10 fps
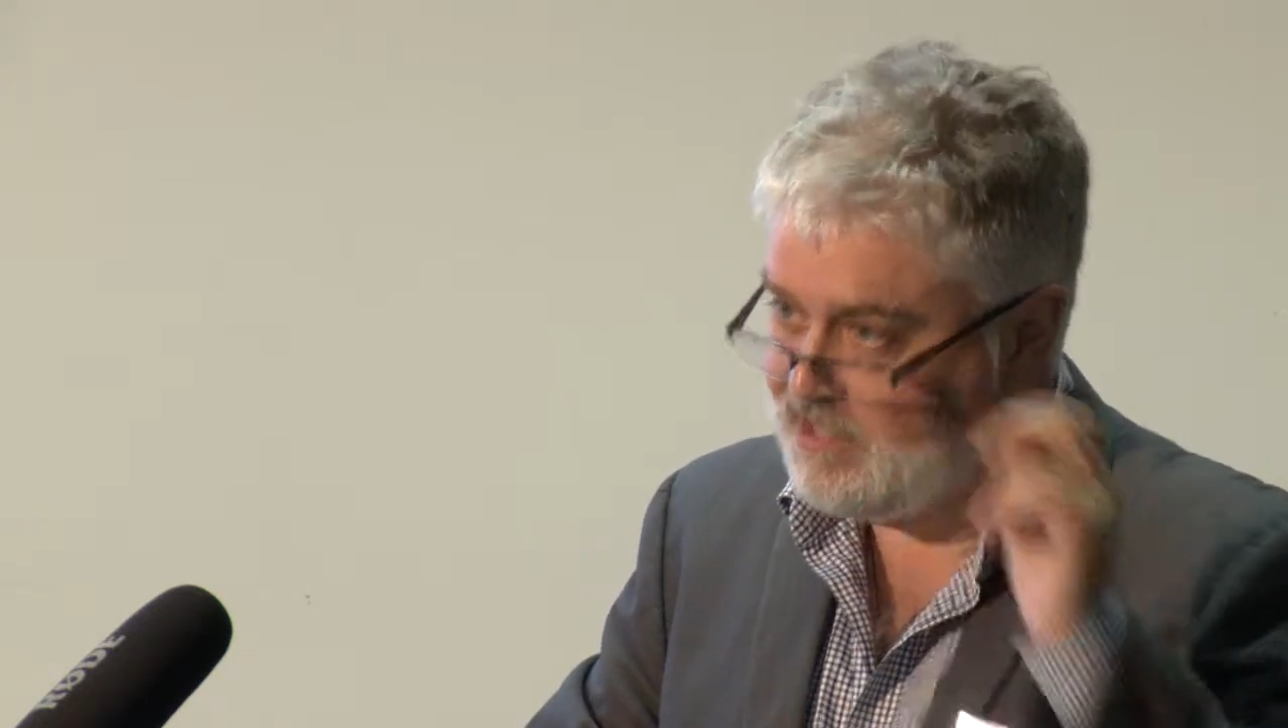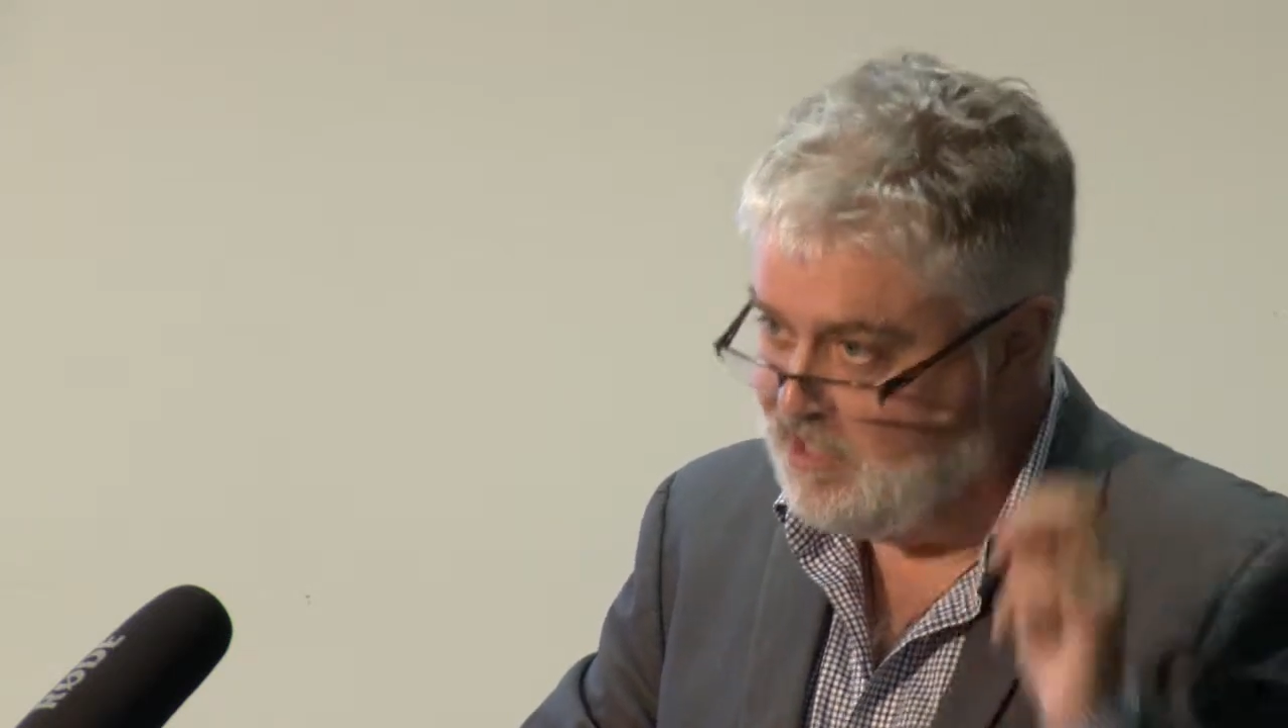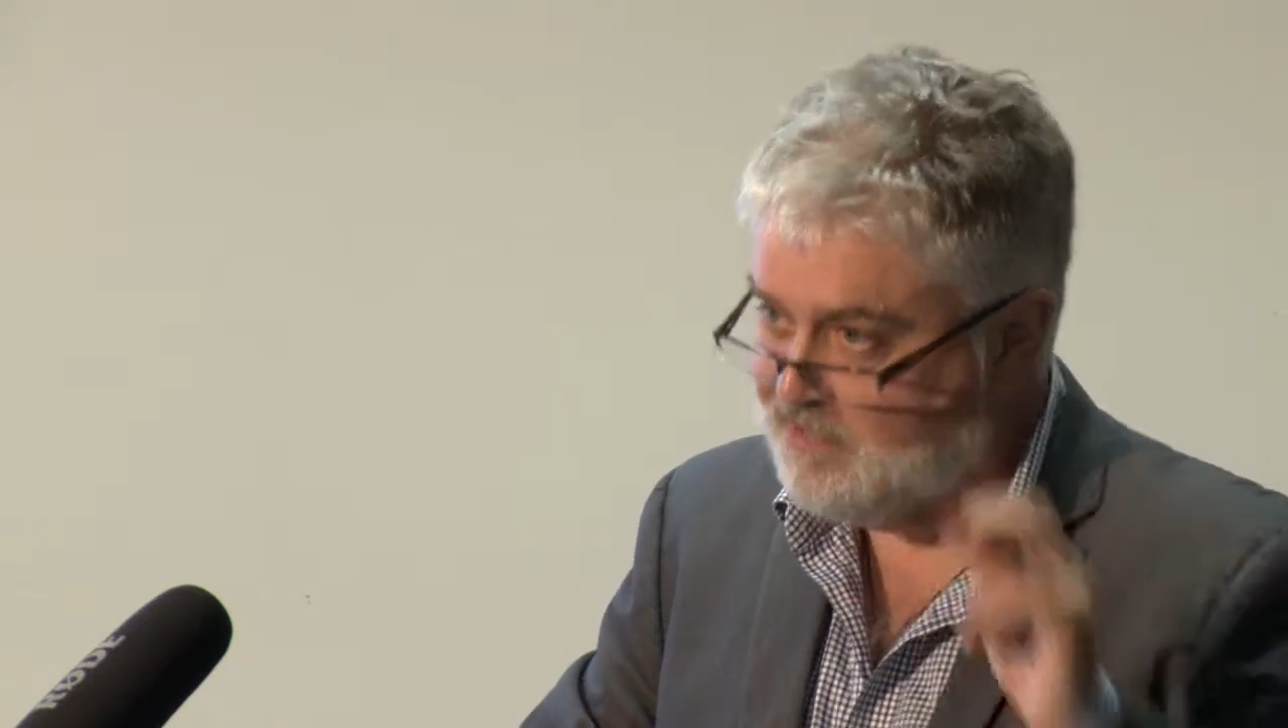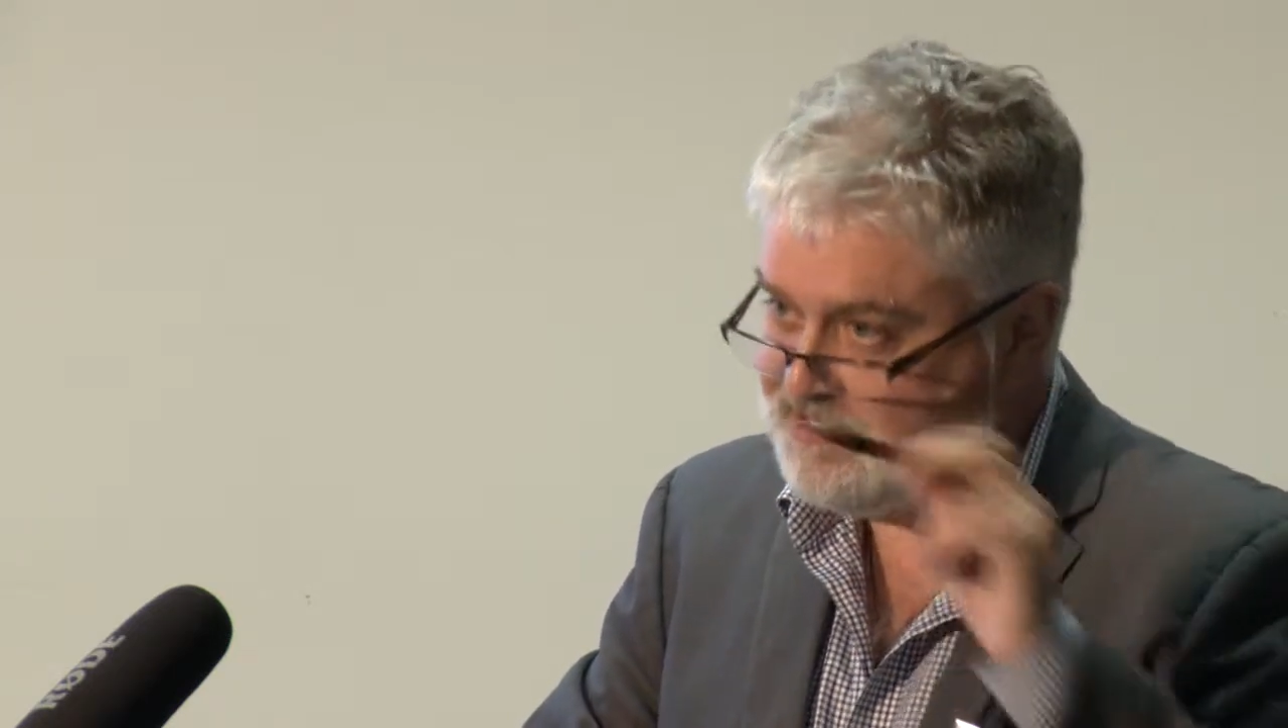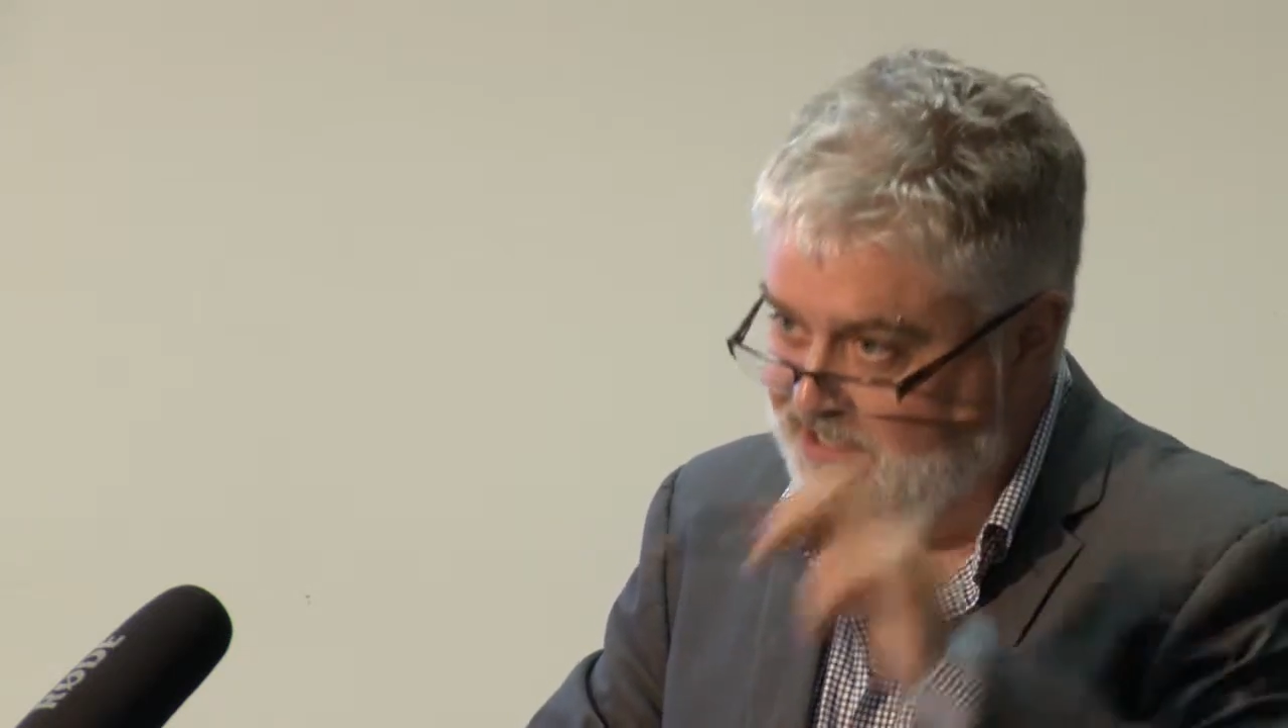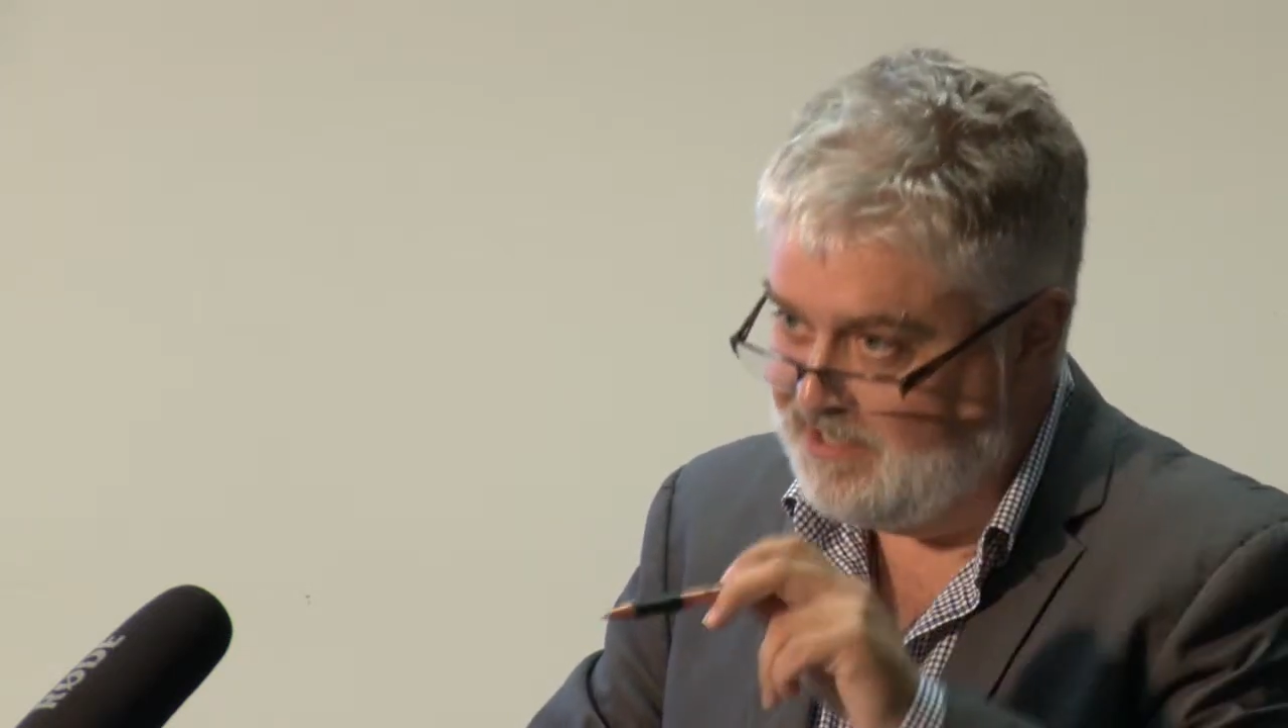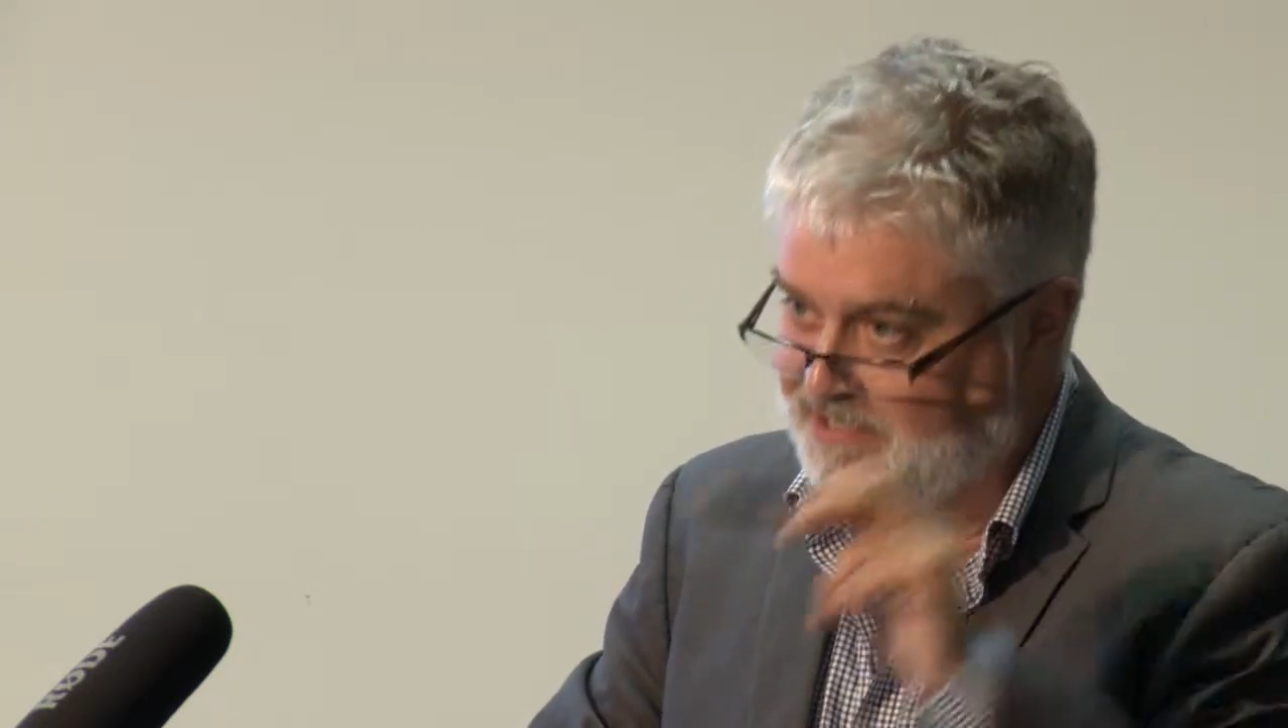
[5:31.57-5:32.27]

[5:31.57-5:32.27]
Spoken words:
the line of sight